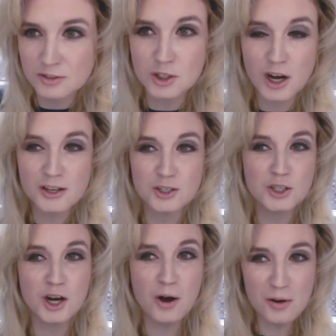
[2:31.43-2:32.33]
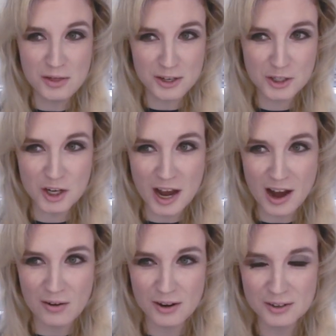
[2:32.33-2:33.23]
John Cho in the
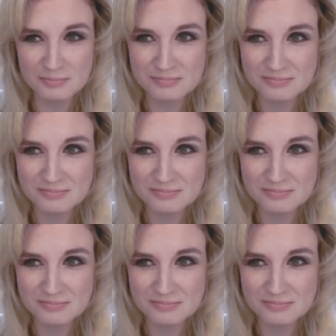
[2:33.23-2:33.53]
shower.